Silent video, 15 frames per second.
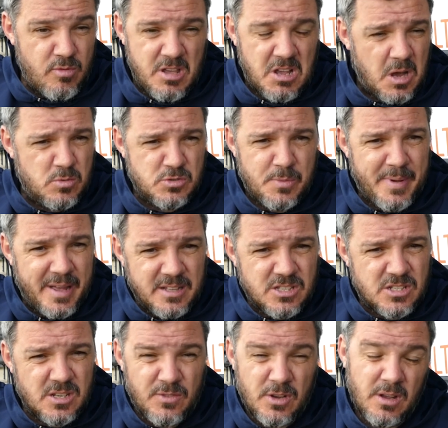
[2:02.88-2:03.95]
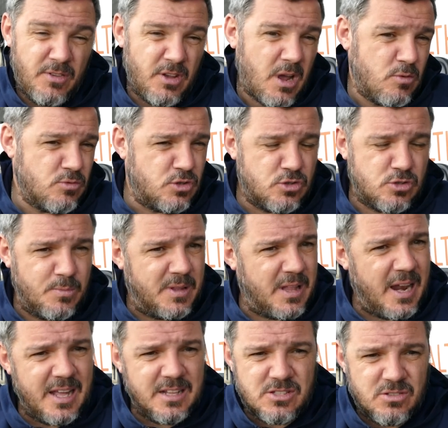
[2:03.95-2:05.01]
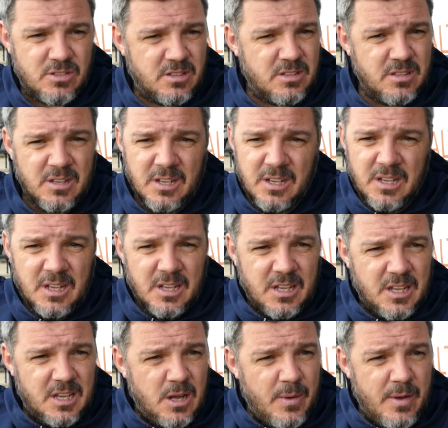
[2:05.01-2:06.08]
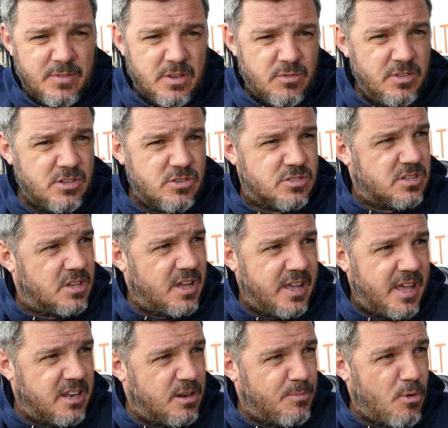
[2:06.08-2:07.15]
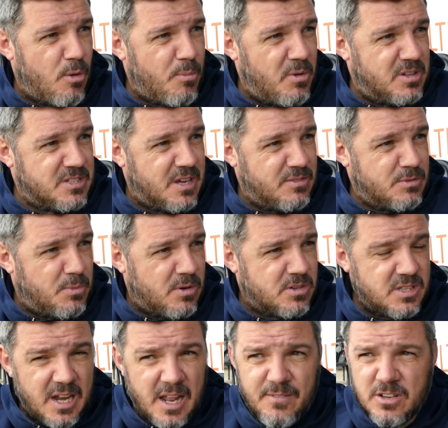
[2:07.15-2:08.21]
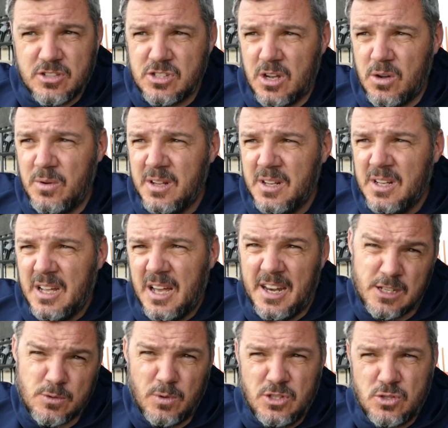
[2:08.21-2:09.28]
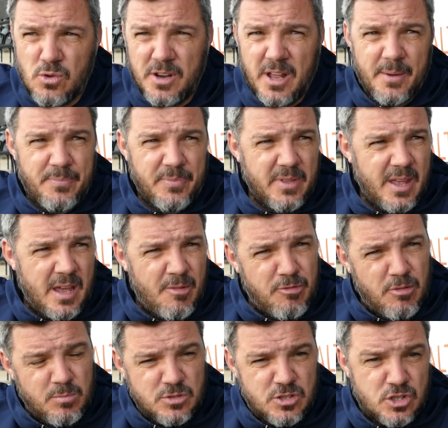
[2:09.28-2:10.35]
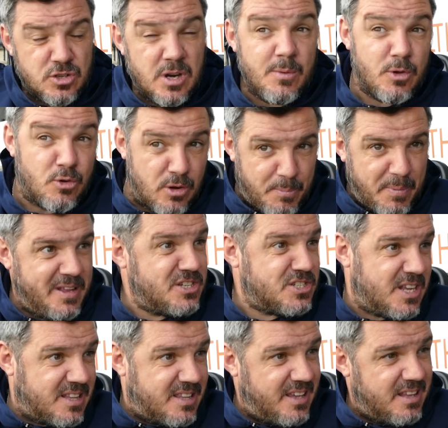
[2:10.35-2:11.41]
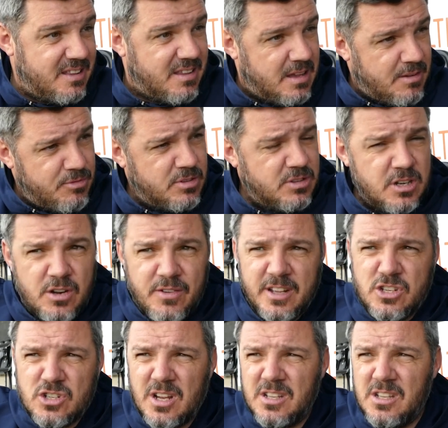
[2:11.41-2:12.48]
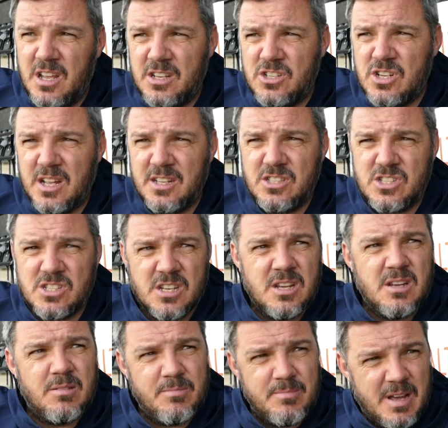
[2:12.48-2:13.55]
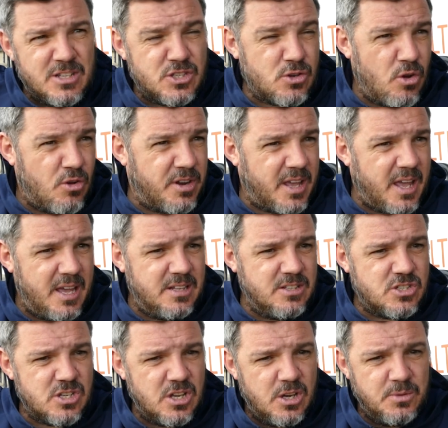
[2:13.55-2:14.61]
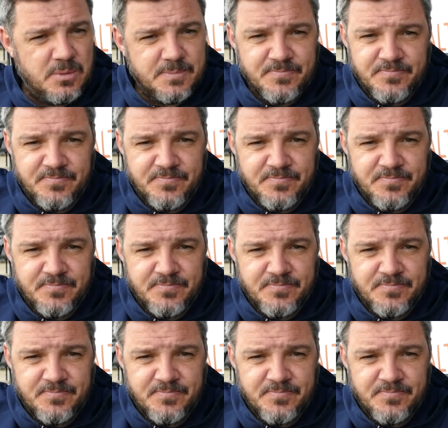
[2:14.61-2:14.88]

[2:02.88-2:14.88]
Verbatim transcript: Rico was immense. If you go through some of the lads, like, you know, Everton Richards today headed more balls out of his box than ever, so, and that's what he's good at. Efron was a threat. We could have pinched it at the end. Efron had a great chance. Maz scored again, so,